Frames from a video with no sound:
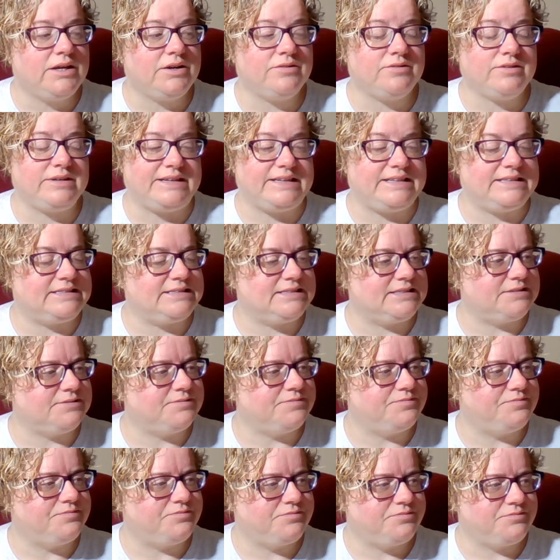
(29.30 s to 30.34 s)
It reads,
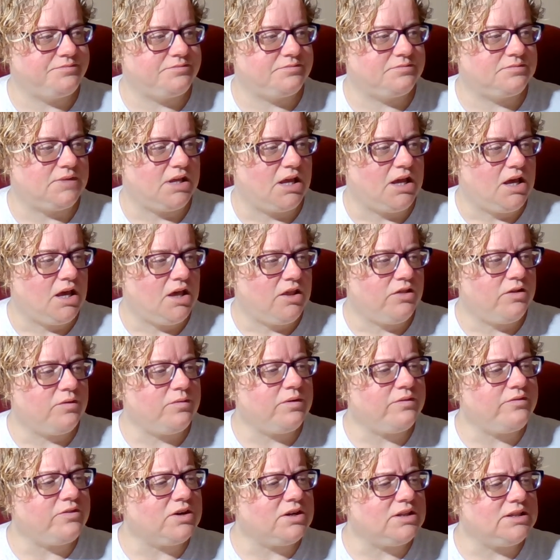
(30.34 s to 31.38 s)

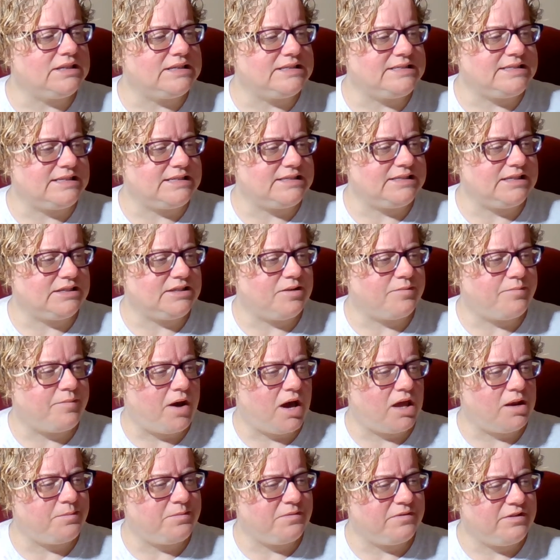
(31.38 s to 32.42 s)
the river glistened at the
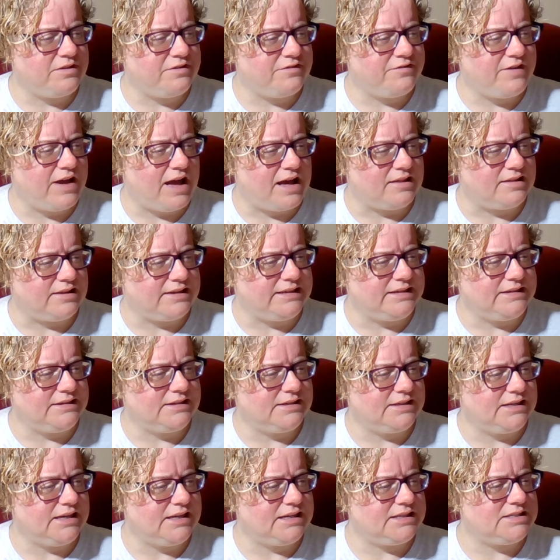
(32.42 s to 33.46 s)
bottom of the valley,
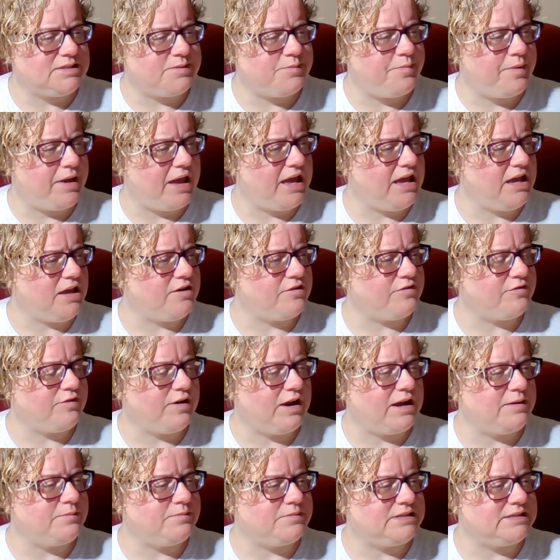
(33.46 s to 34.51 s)
its bank
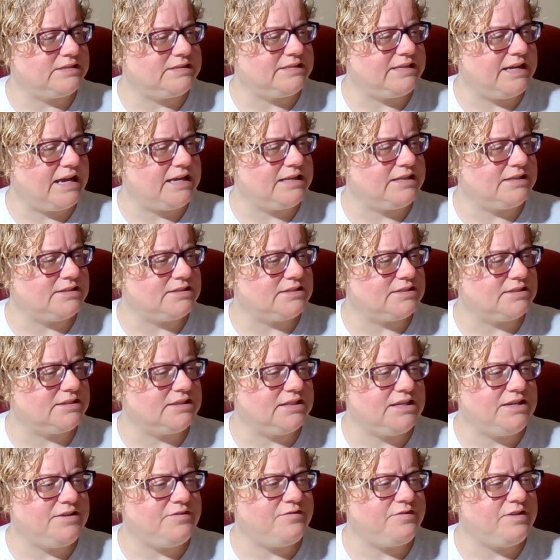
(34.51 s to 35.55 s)
framed in dense,
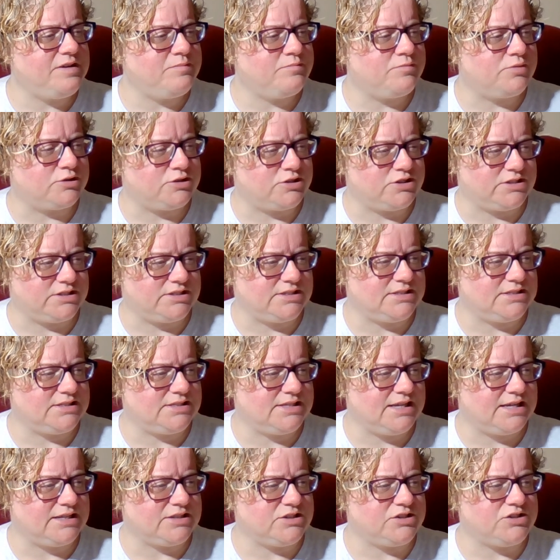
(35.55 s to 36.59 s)
leafy
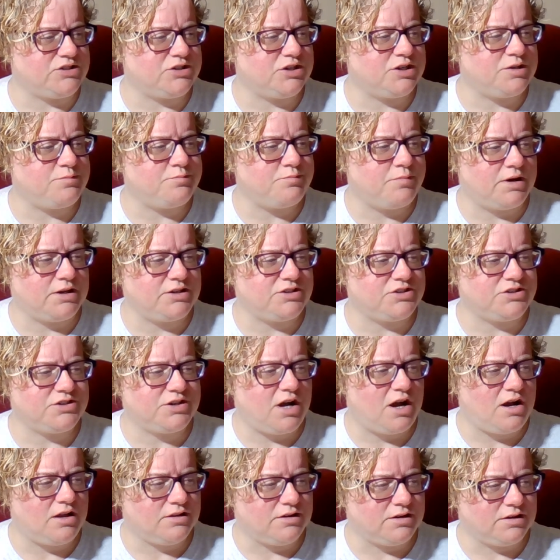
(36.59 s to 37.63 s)
bushes that stood much
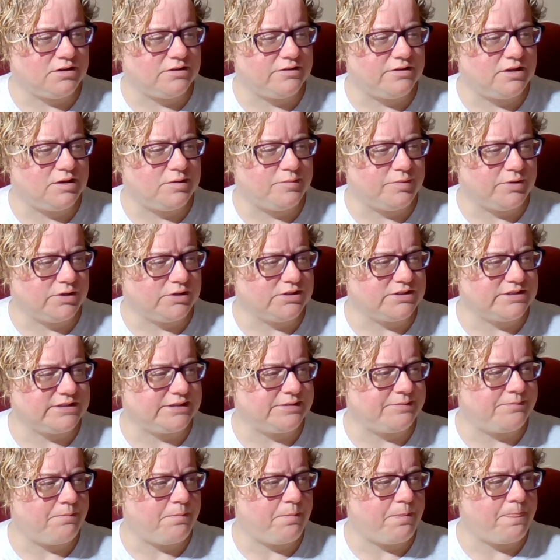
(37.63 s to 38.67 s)
taller than a
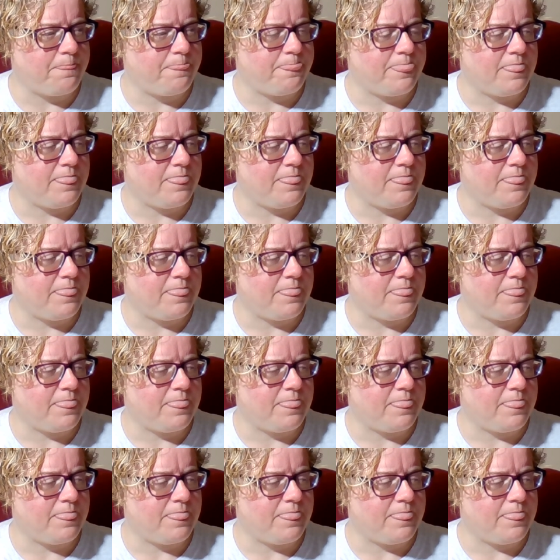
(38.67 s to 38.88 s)
person.